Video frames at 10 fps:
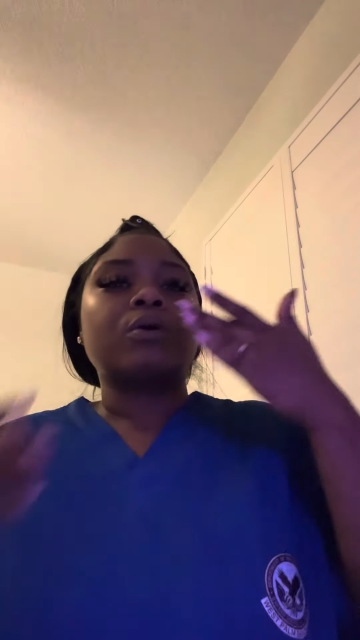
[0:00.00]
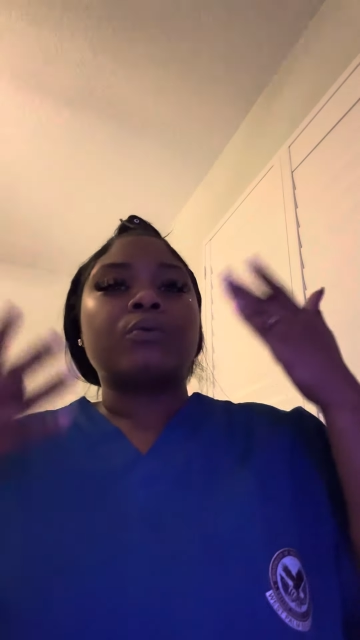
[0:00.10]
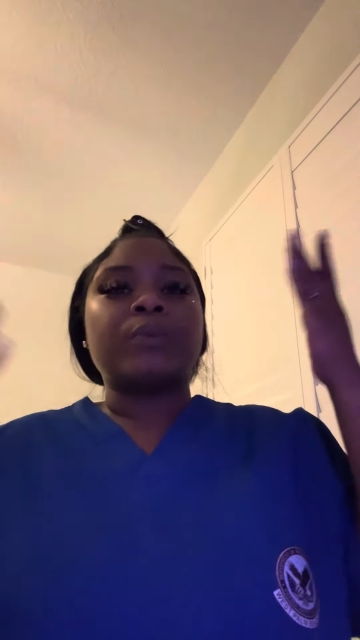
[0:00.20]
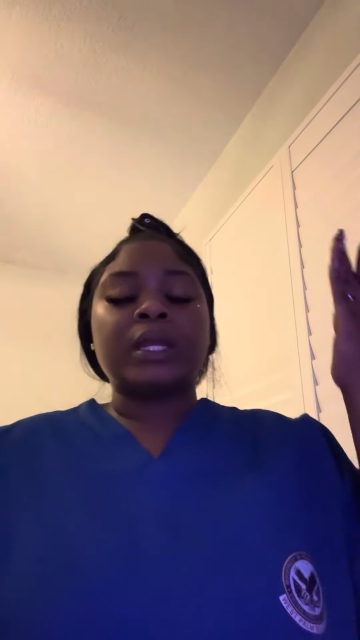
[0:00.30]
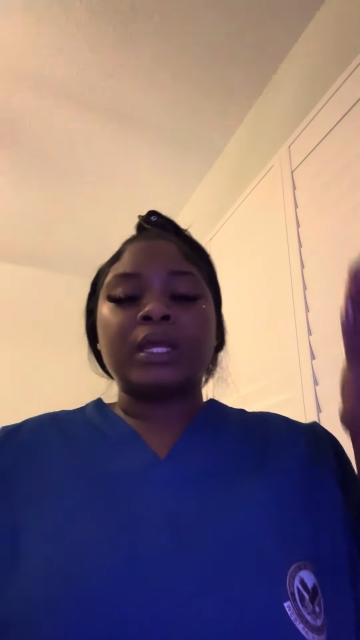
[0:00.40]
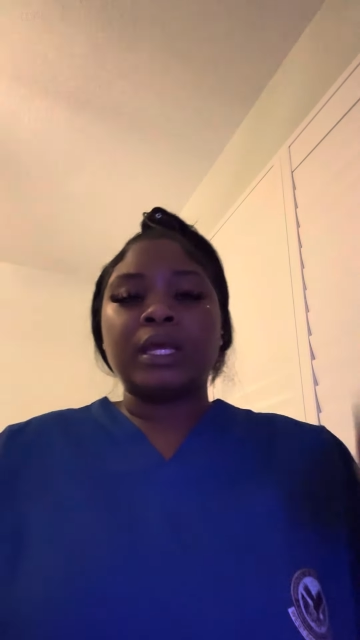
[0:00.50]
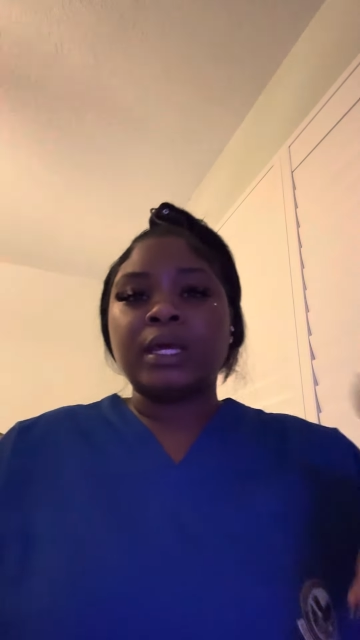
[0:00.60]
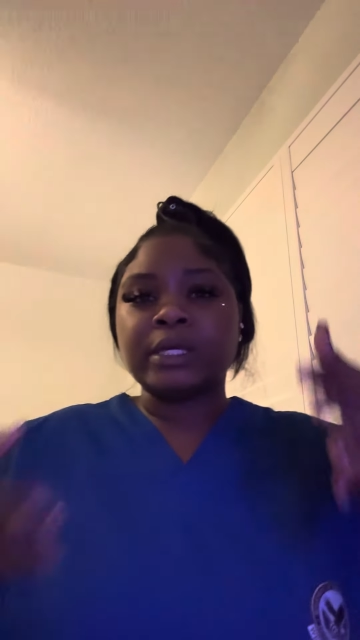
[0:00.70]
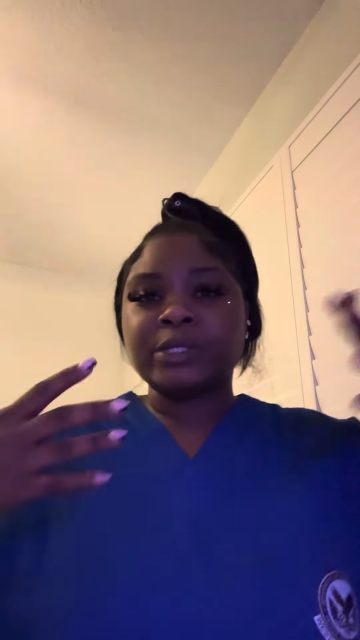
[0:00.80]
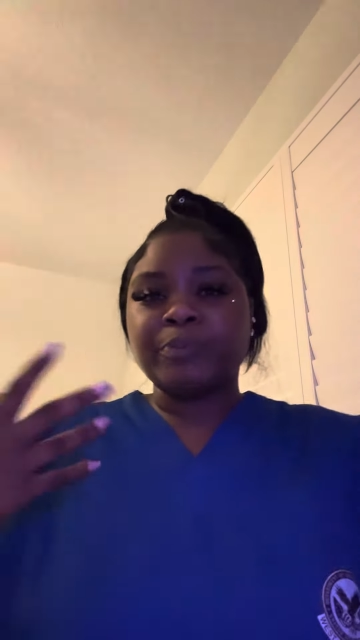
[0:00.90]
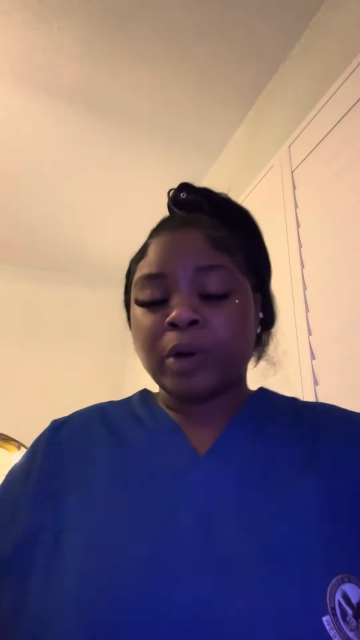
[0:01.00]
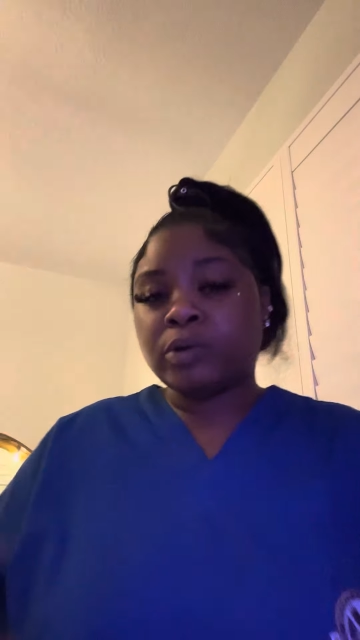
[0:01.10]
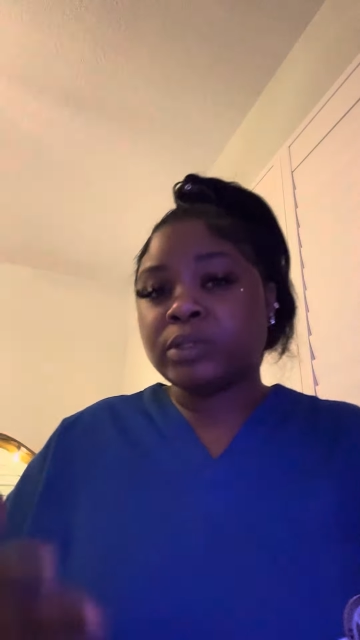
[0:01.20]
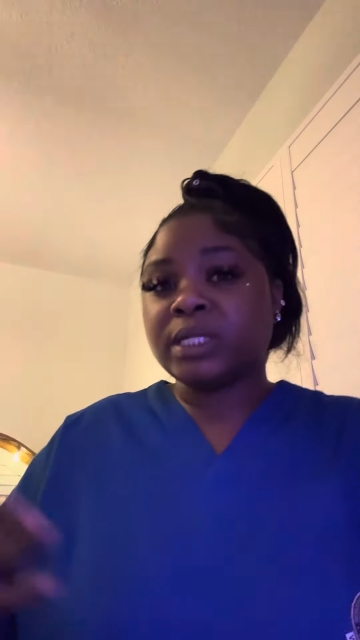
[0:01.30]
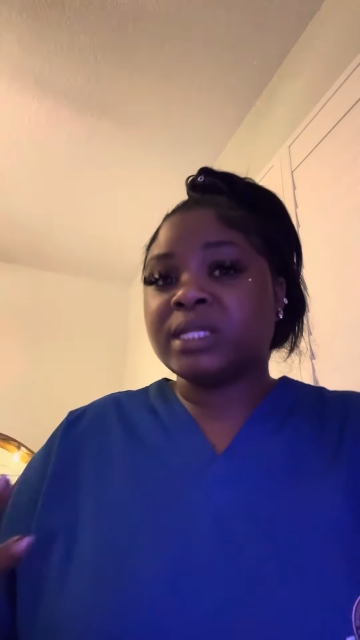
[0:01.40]
when he
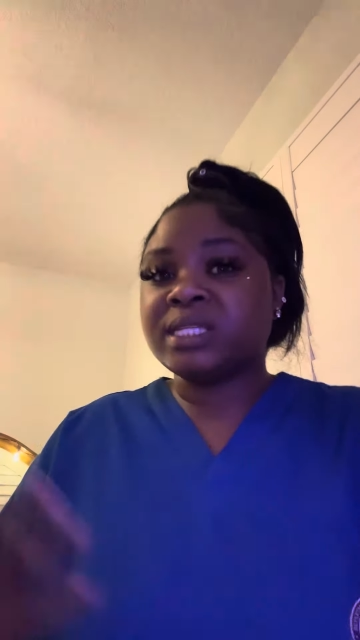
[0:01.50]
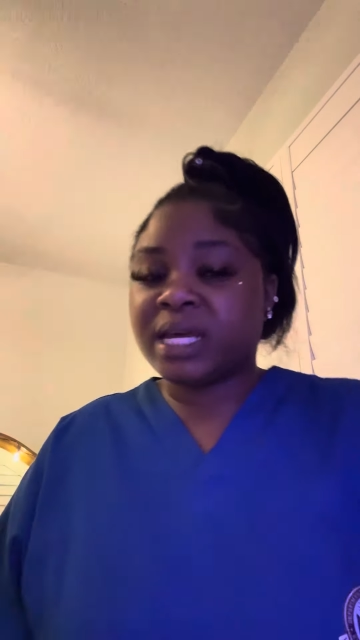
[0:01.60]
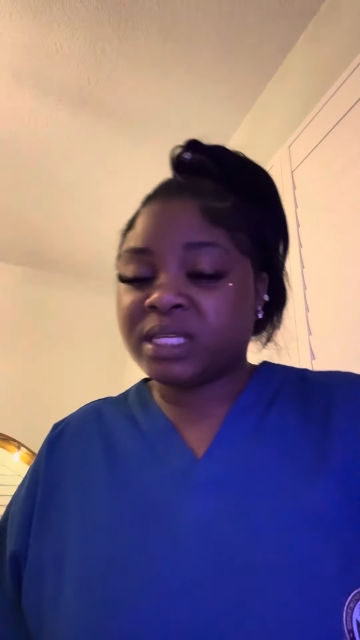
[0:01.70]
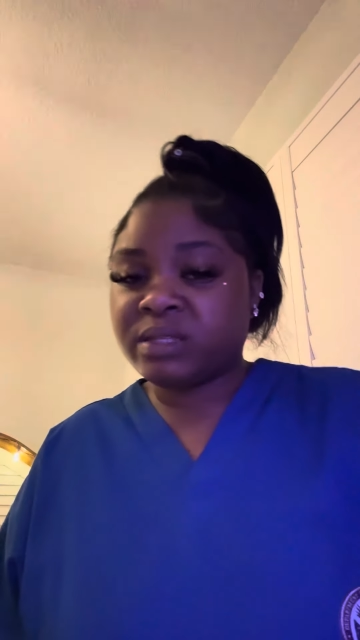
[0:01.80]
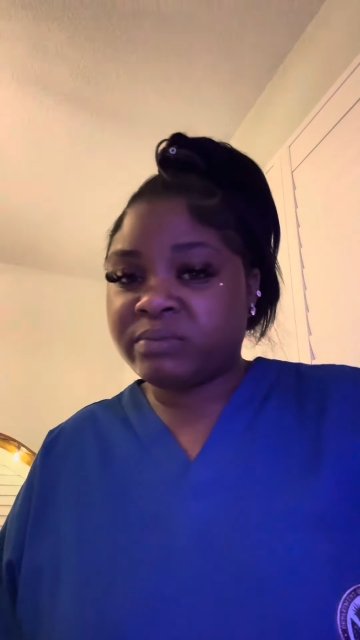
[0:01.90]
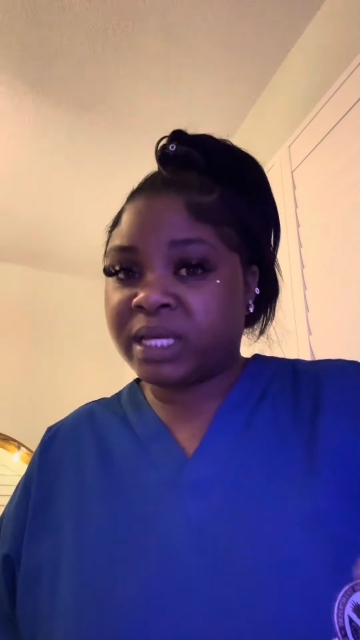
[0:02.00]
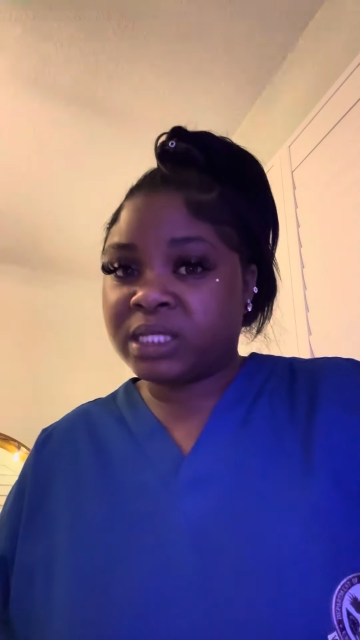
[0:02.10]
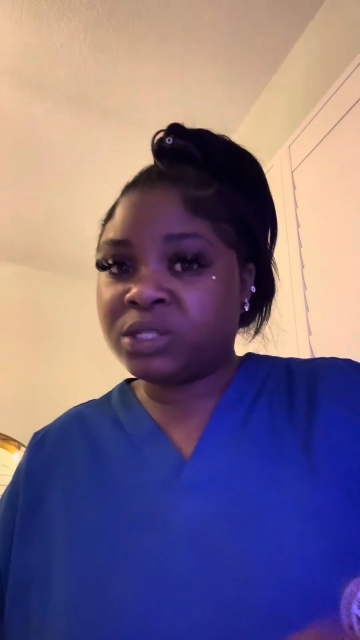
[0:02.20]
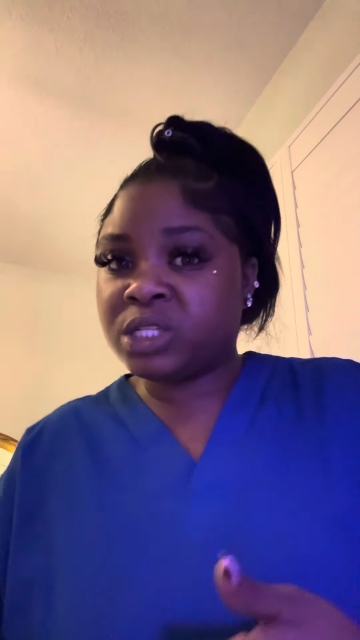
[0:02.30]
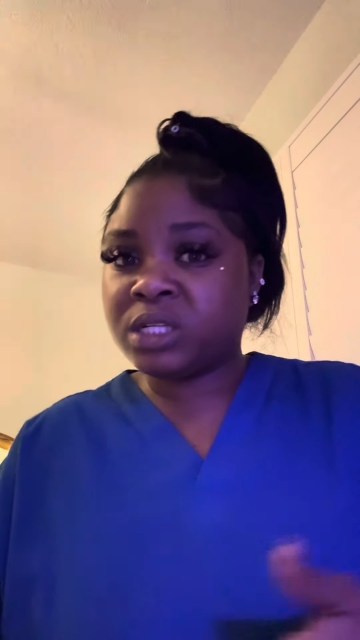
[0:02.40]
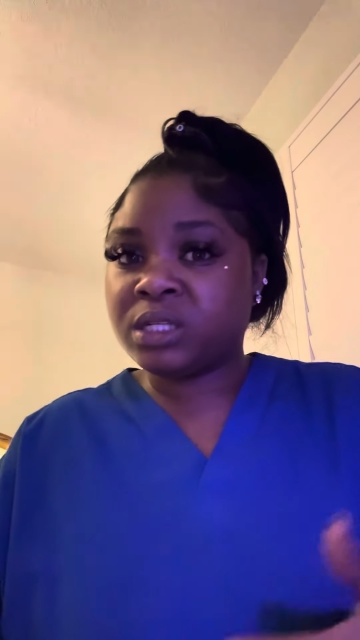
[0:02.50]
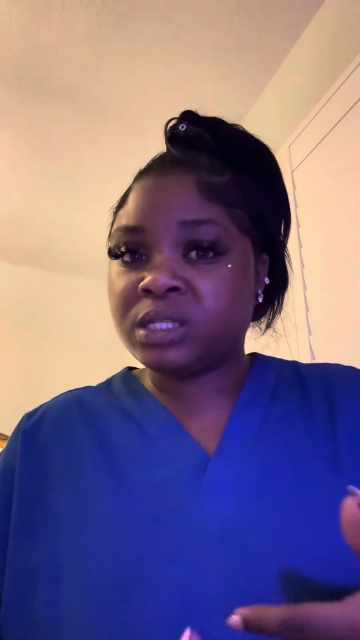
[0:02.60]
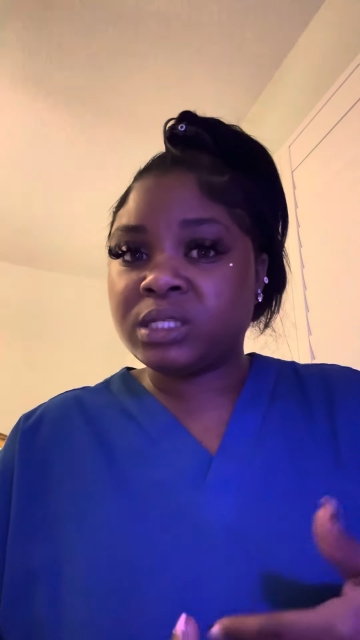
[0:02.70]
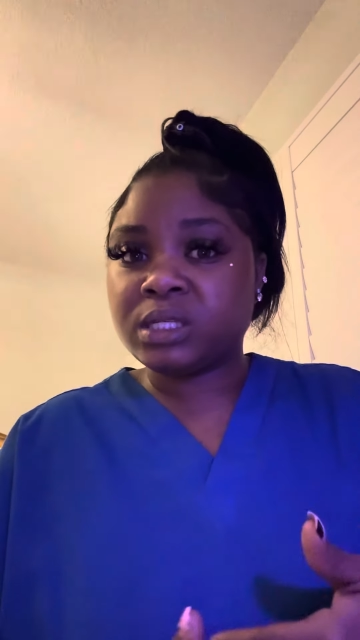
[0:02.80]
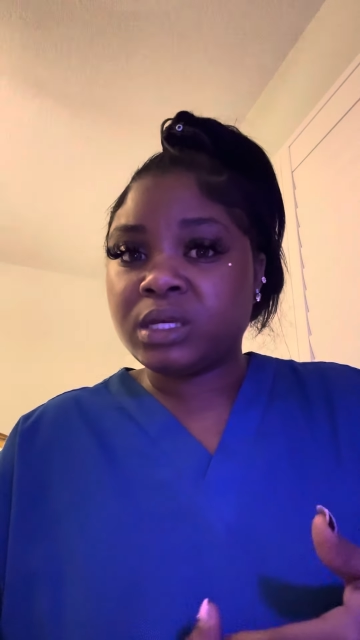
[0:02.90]
exposed the text
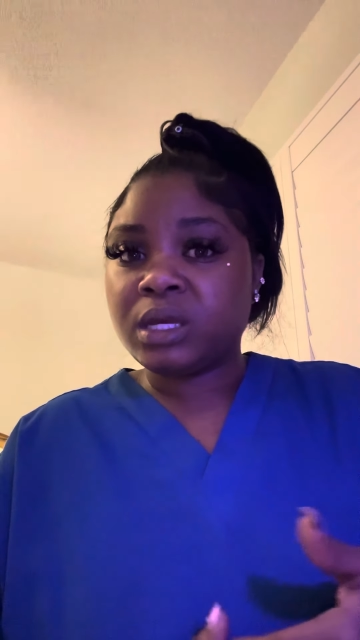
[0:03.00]
messages,